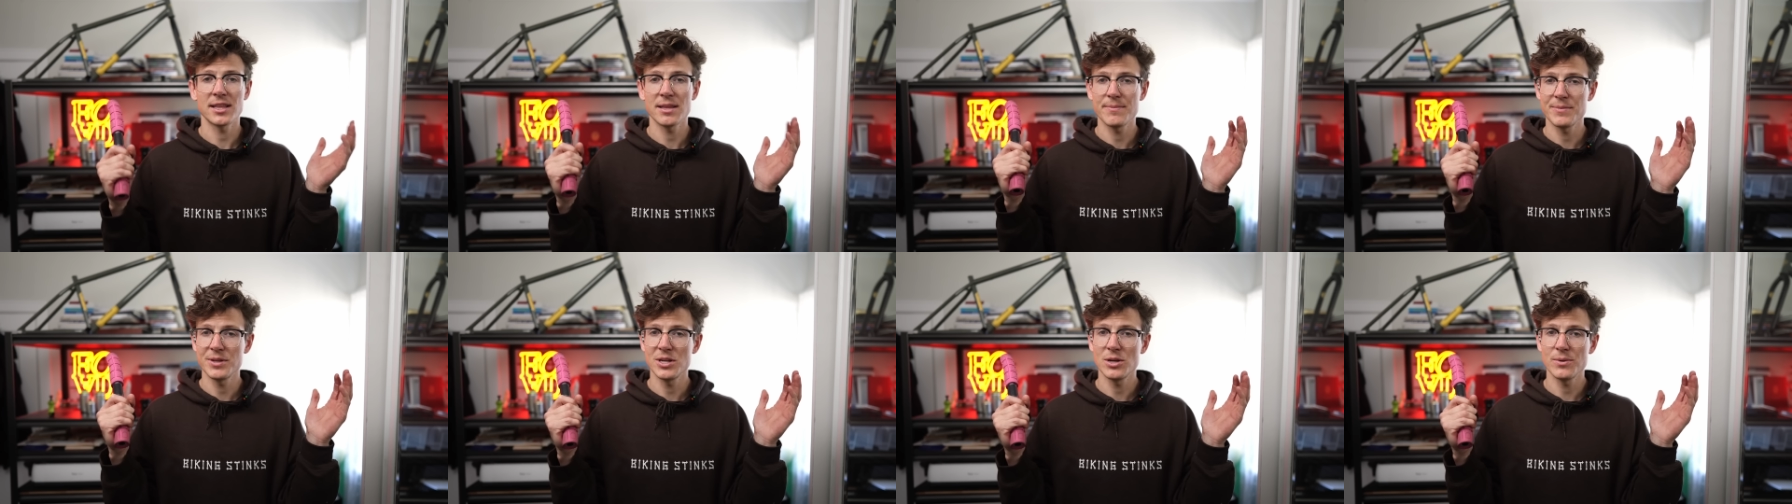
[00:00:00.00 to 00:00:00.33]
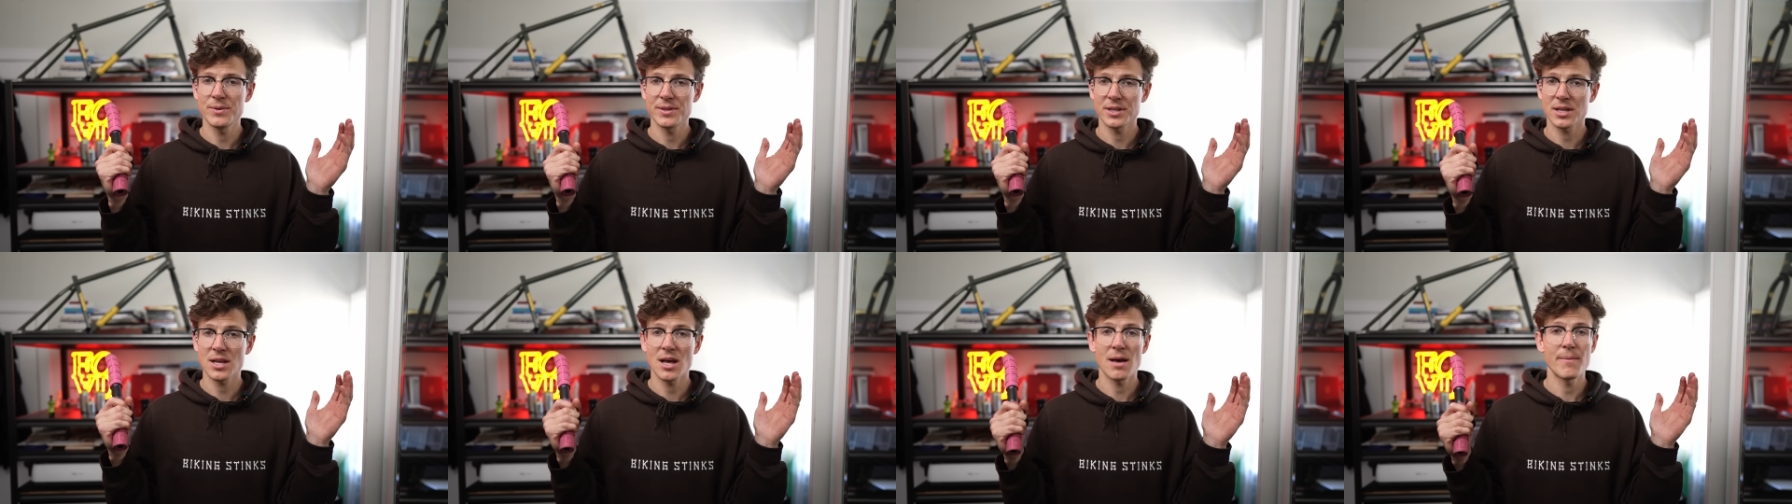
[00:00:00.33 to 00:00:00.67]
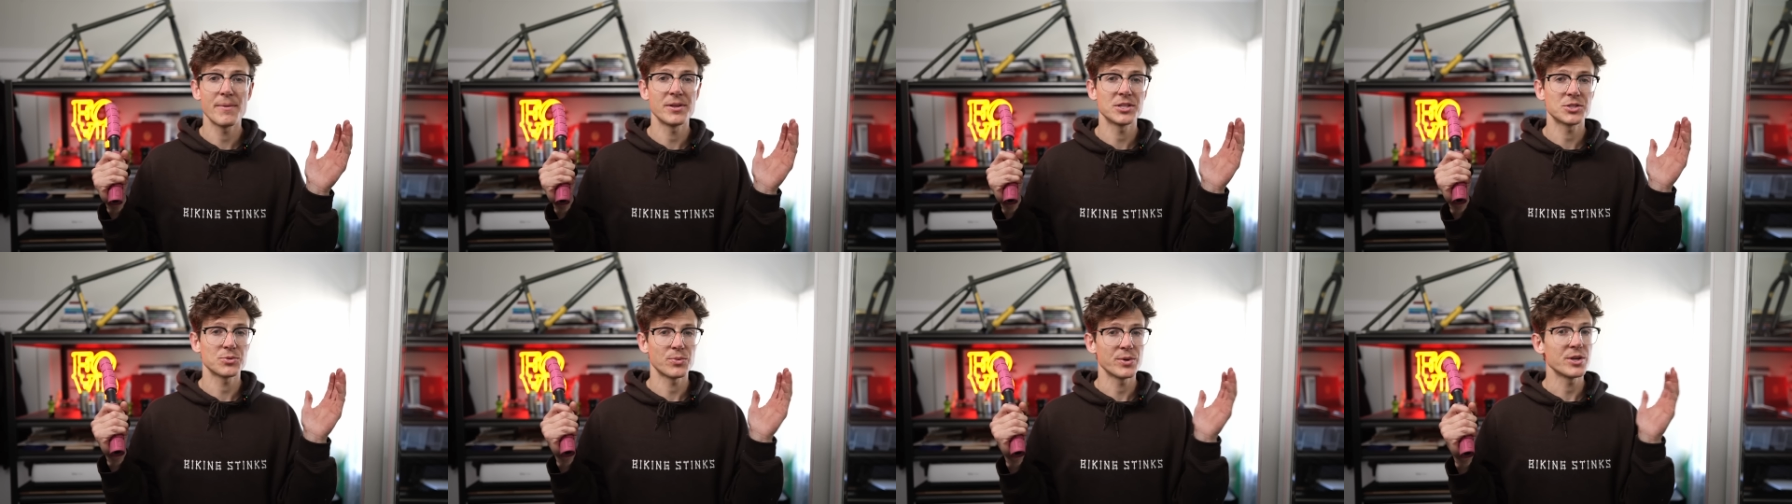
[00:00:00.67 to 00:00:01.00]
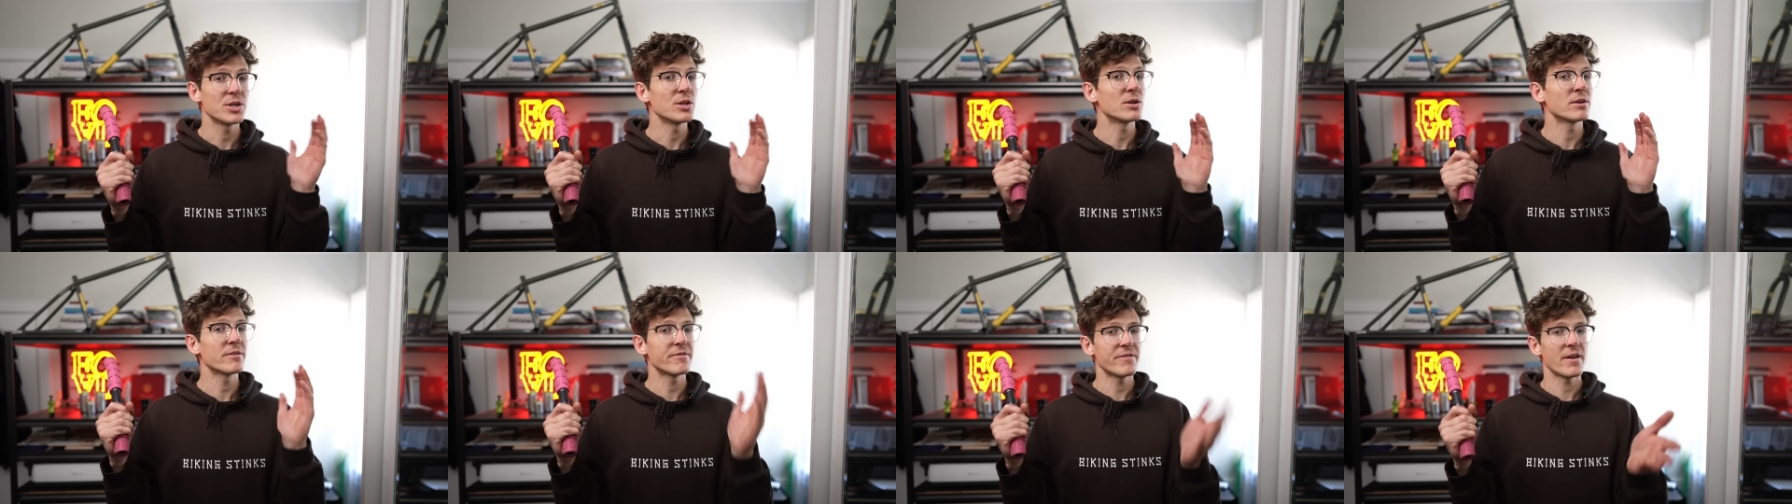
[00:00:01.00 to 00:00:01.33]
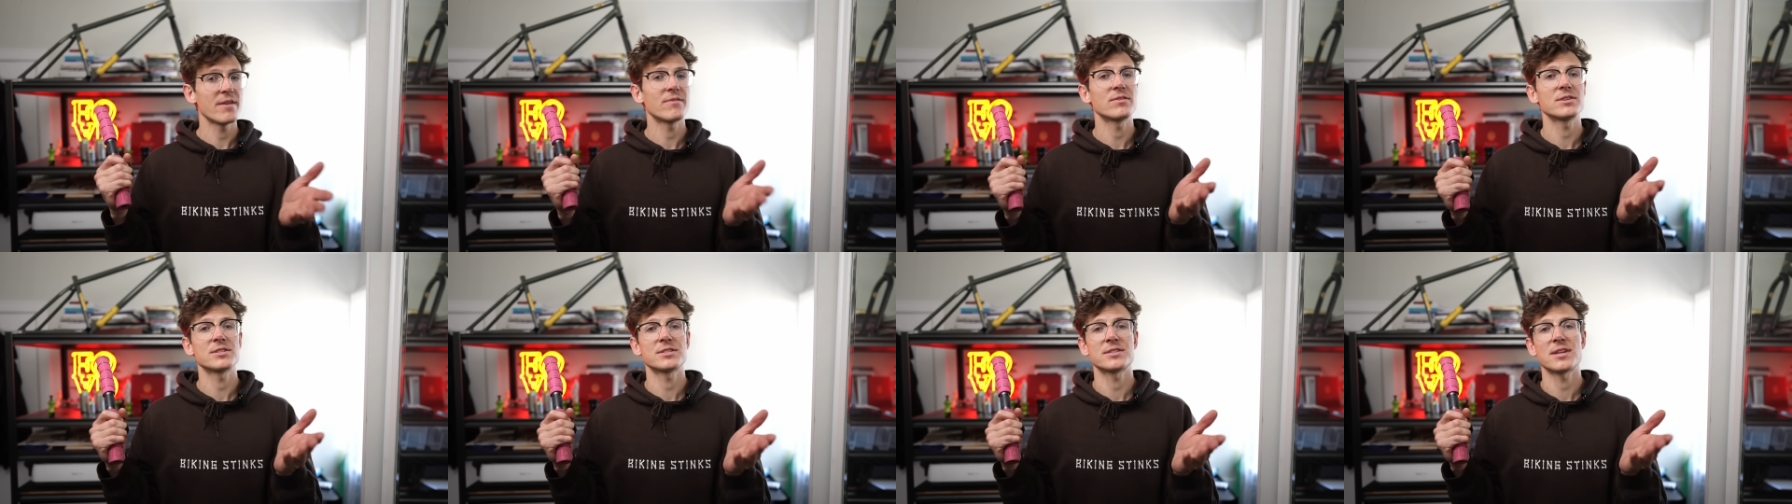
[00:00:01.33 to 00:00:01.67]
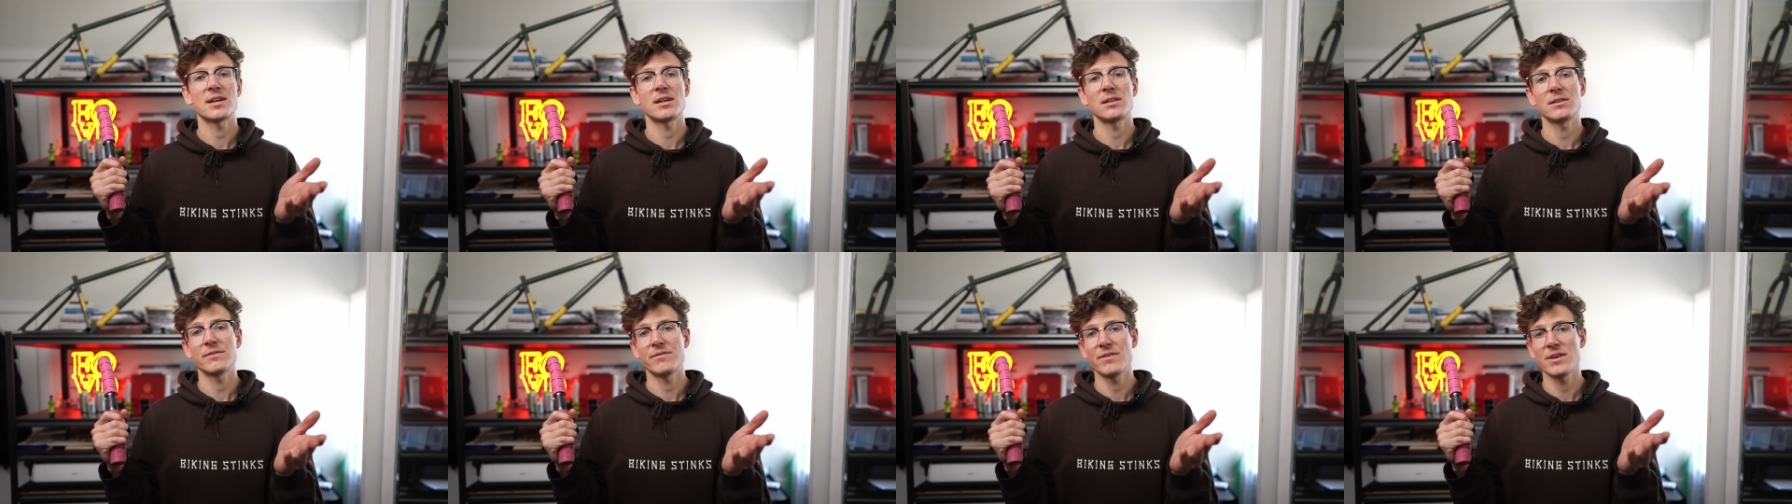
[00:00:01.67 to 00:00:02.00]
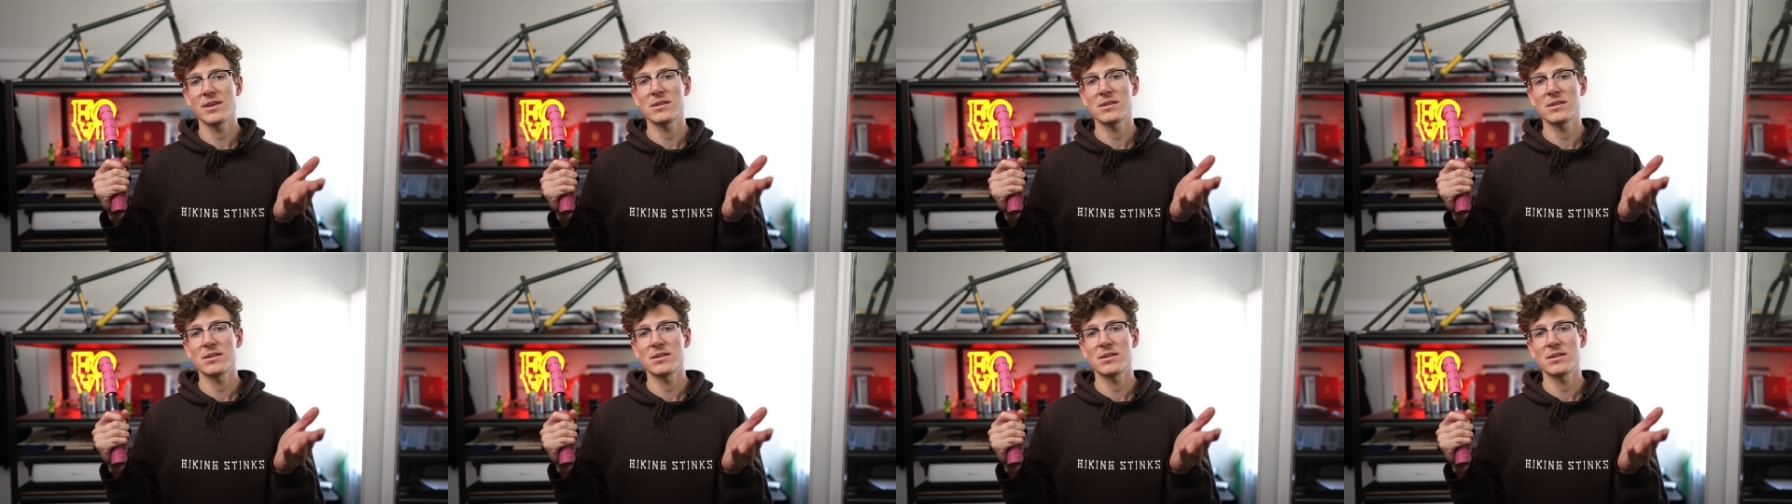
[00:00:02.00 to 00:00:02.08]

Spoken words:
Let me know in the comments what your favorite style of